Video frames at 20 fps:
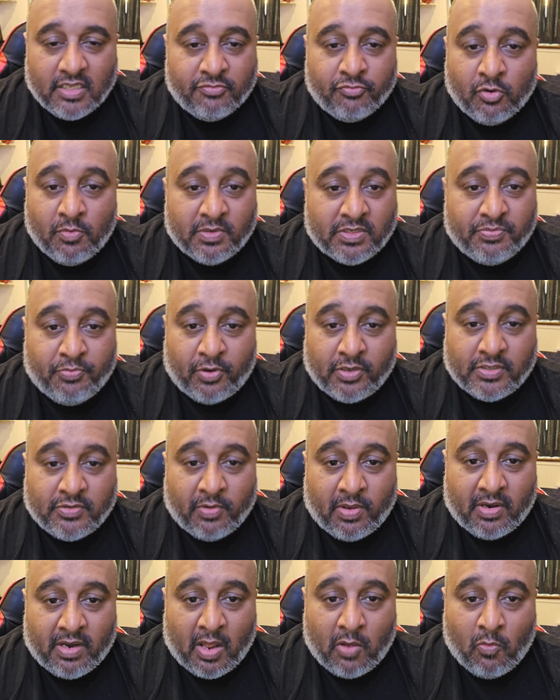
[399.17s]
rumor spreads
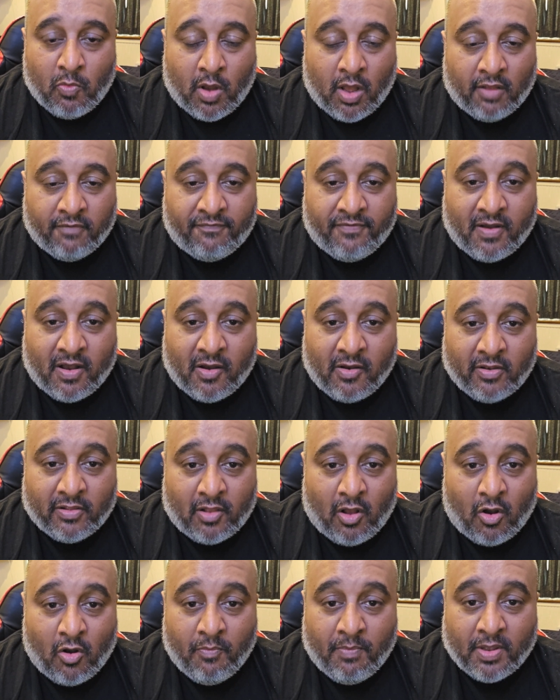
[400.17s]
around like wildfire,
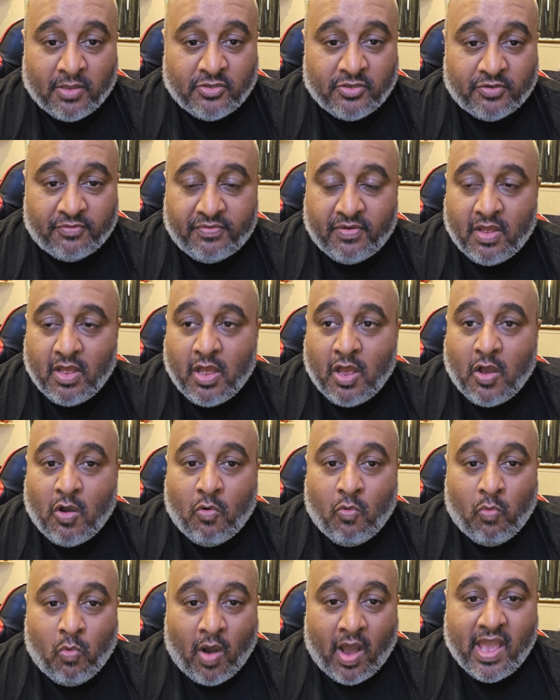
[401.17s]
and a whole bunch of
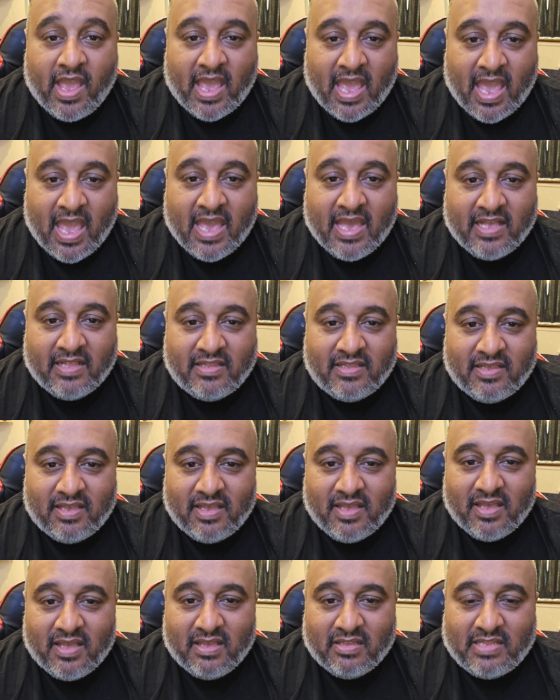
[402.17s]
white-haired
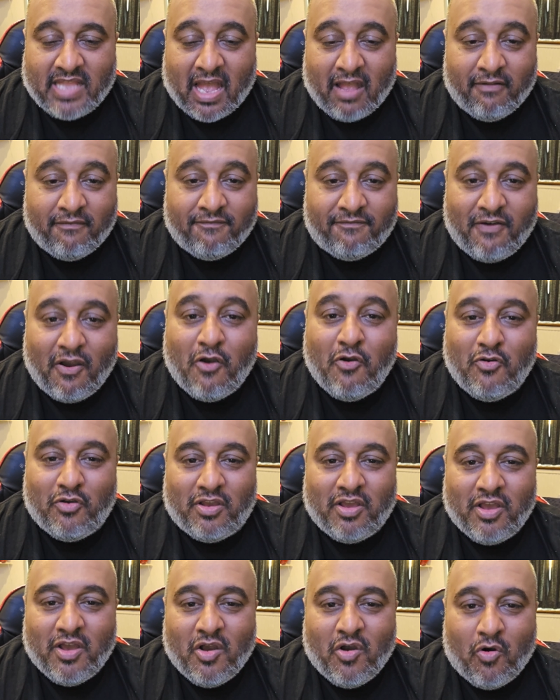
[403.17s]
town
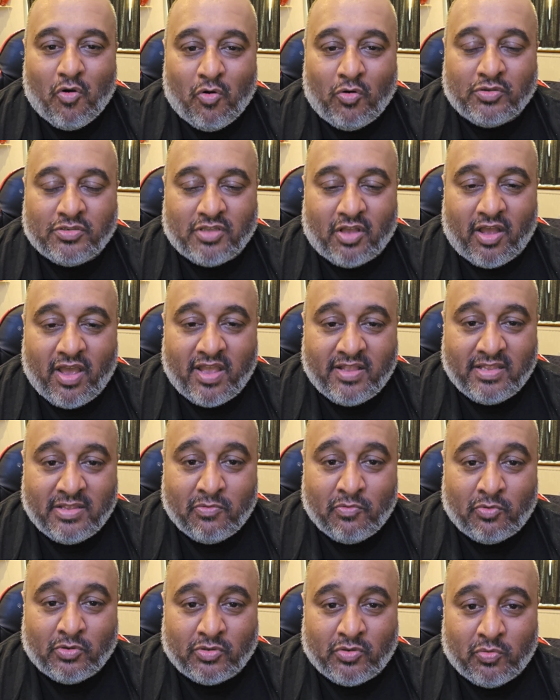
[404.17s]
folk all start
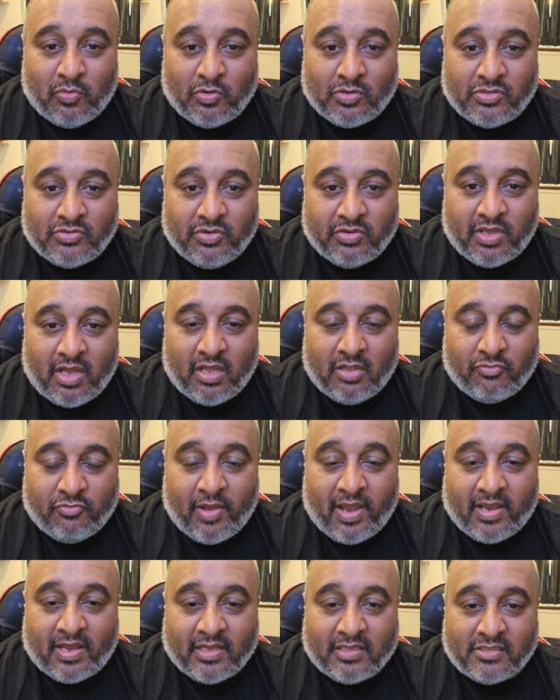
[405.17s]
heading towards uh,
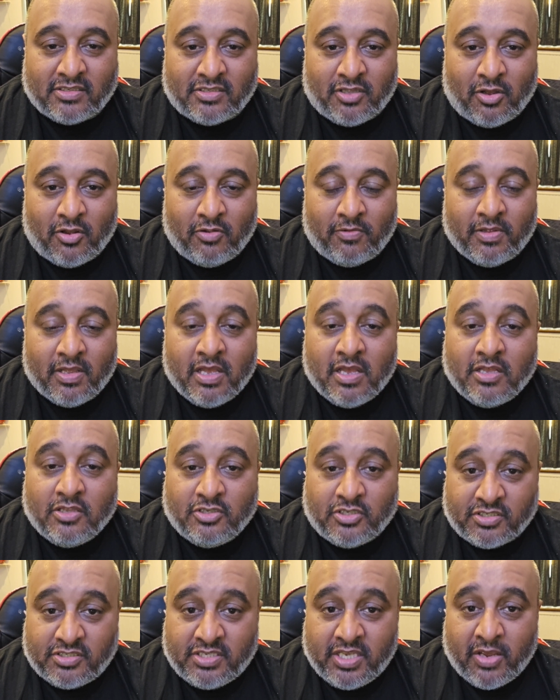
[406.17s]
Dragonstone.
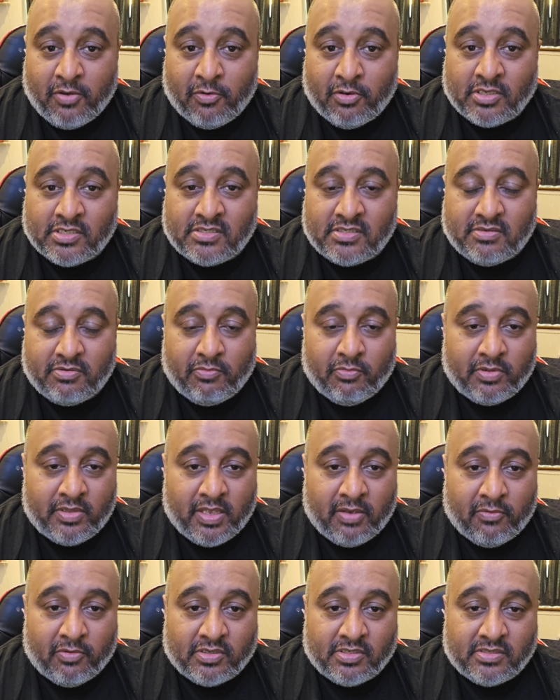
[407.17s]
Jaceres,
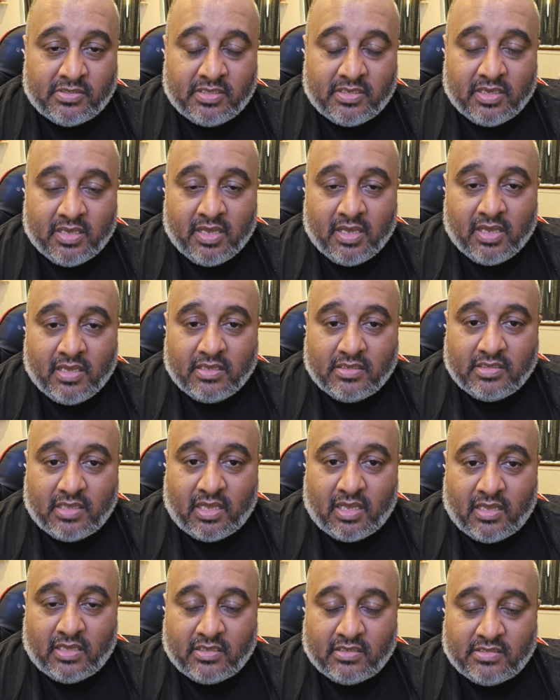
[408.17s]
Rhaenyra's
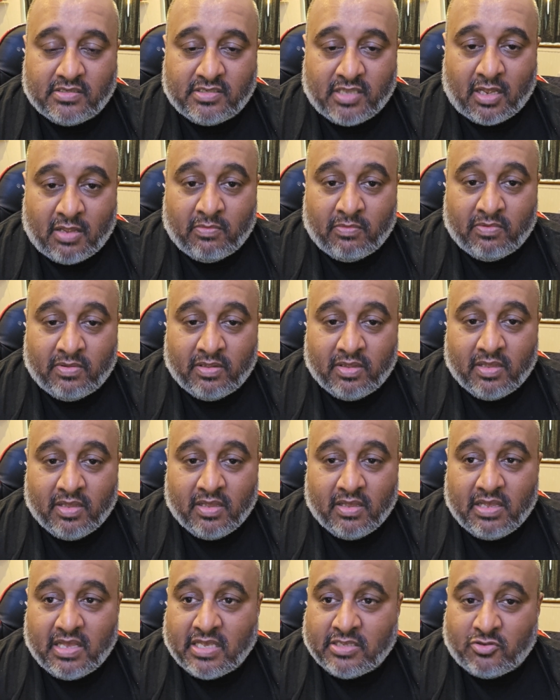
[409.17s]
uh, son,
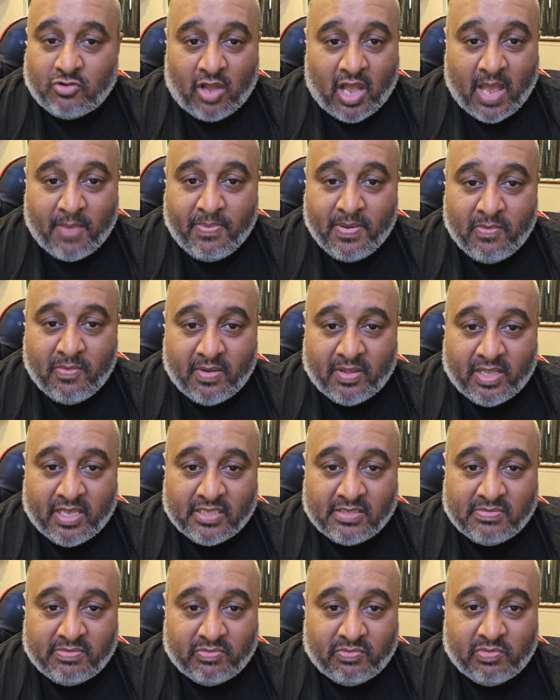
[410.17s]
is not happy with
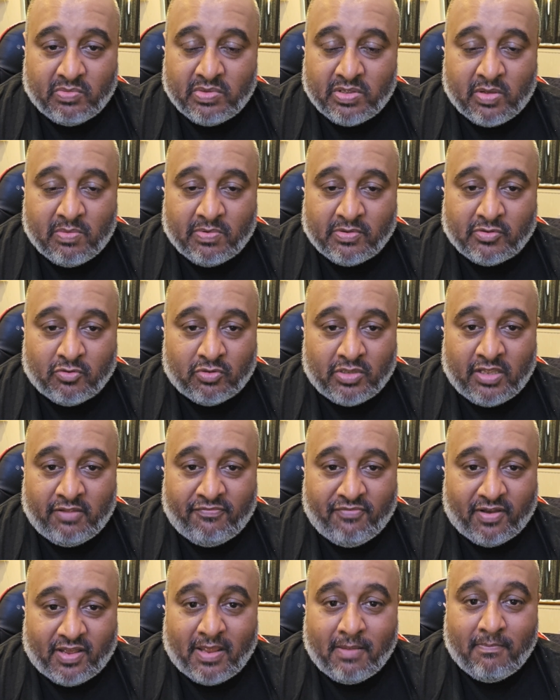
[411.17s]
this. You know, with all
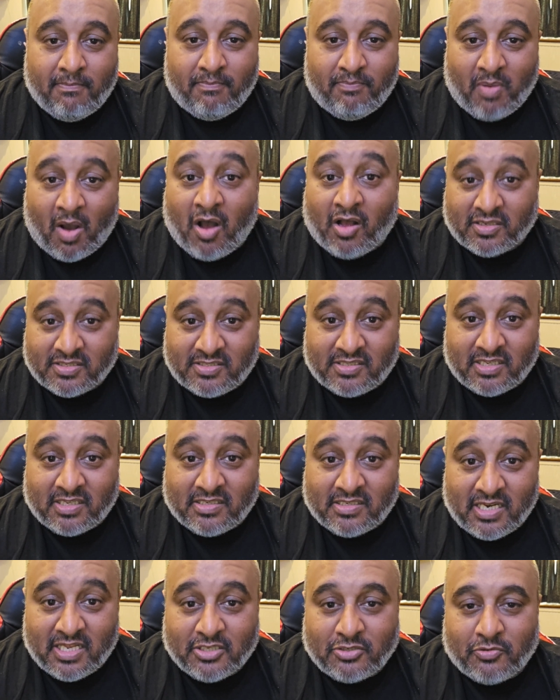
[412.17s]
these fucking
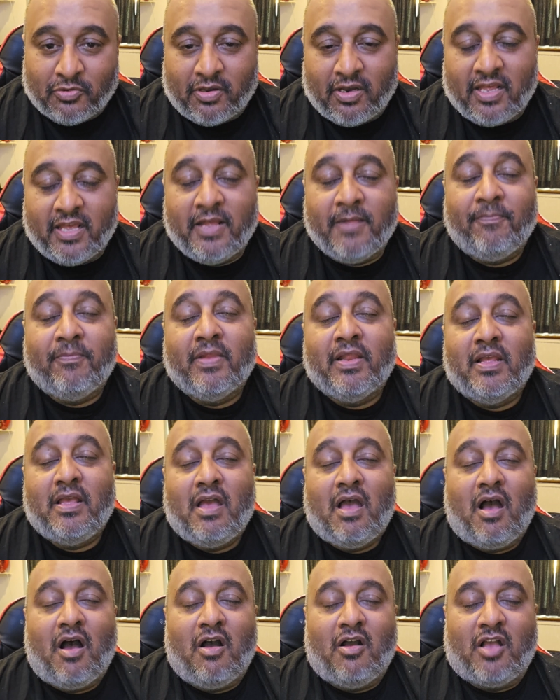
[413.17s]
bastards, literally,
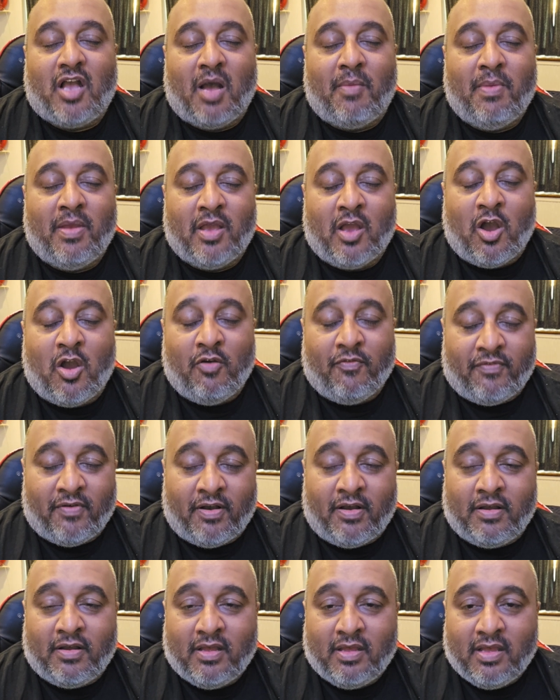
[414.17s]
are coming
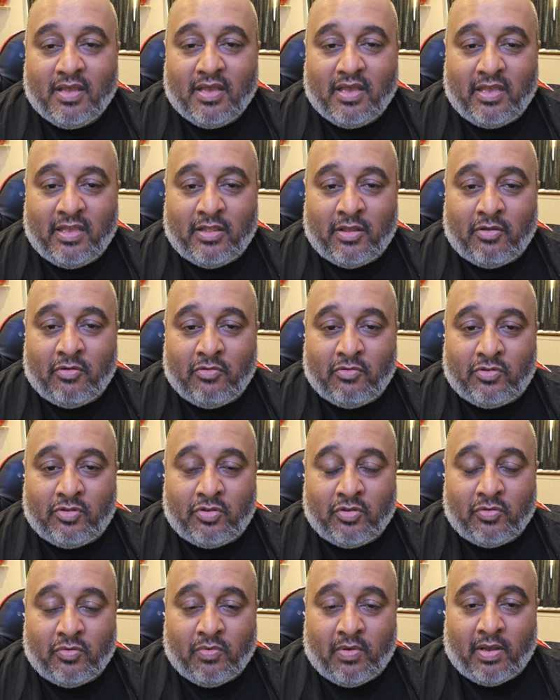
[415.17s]
over. You know,
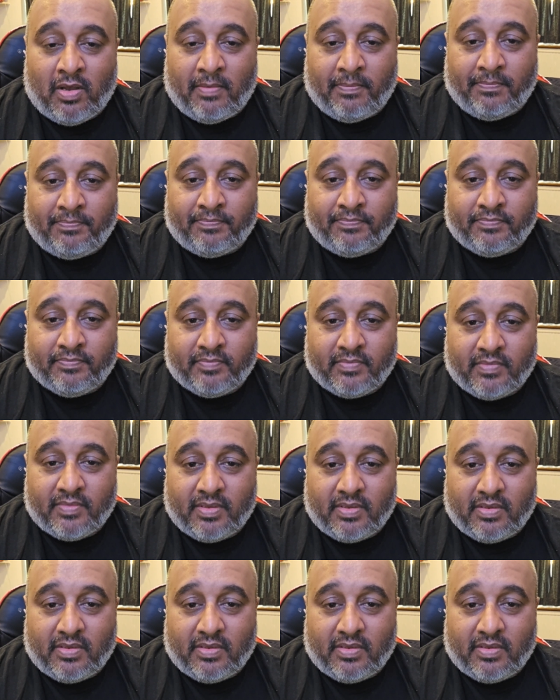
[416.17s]
to um,